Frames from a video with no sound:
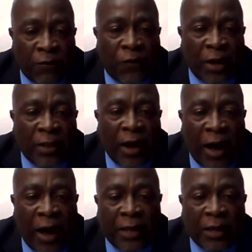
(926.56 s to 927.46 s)

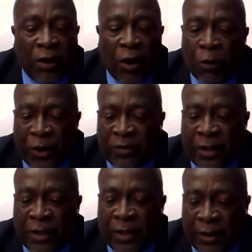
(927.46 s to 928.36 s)
Irfan Ali,
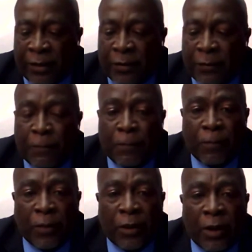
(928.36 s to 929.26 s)
our
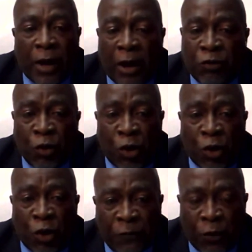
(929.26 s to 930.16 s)
president-elect.
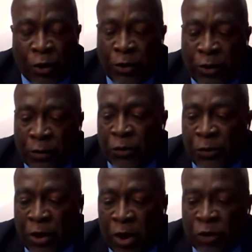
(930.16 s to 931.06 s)
As you heard
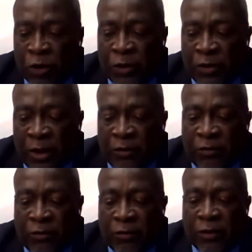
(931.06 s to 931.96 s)
before,
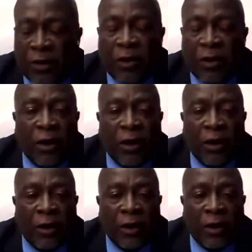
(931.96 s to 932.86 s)
Mr. Chairman,
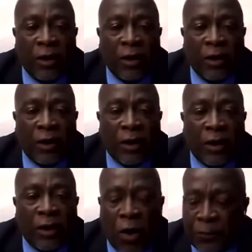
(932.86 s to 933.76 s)
the
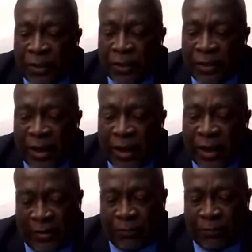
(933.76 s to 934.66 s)
recount
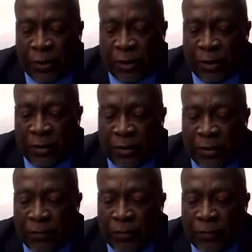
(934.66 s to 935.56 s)
results
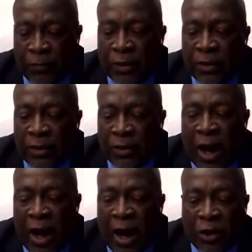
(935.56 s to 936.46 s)
are
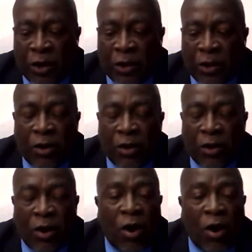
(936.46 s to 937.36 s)
completely
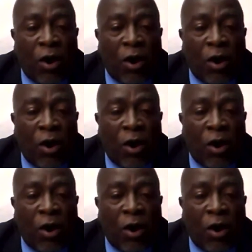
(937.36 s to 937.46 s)
acceptable.